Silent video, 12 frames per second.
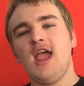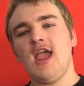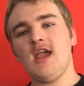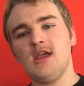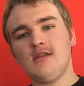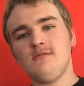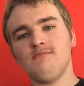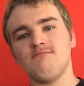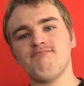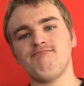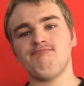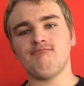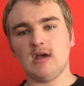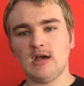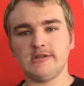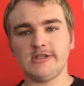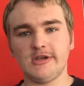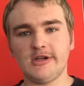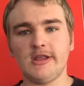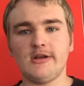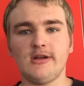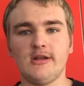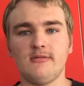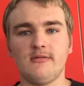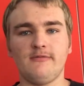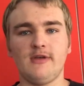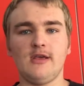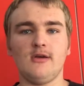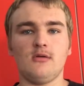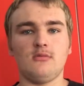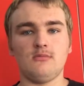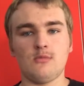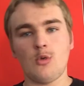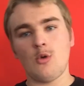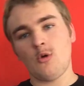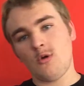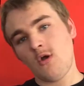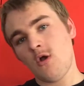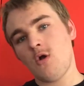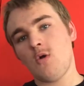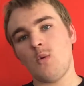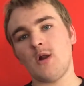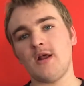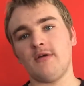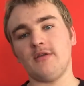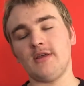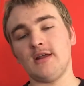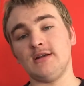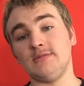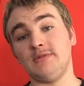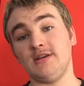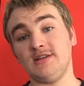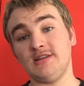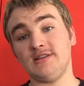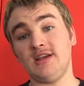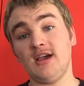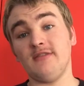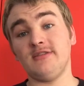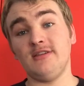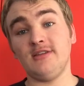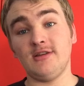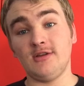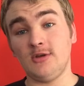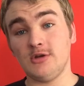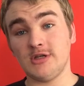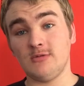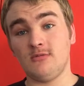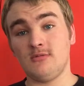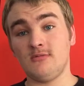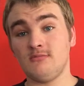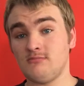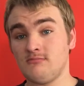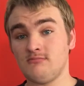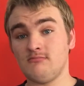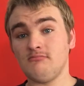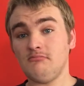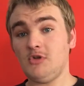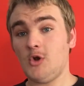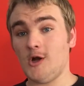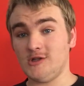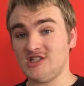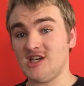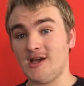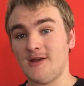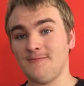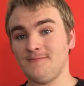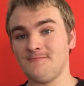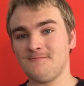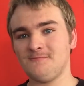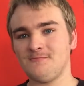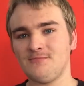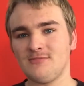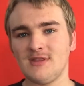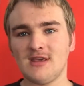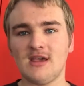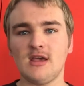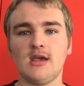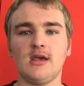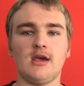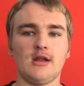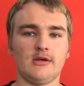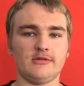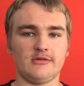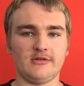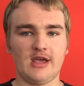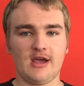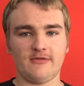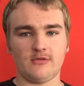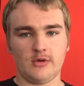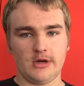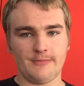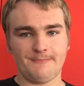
and I'll see you in another video whenever that is, because it's the off season and you should go outside. And also stay off Twitter.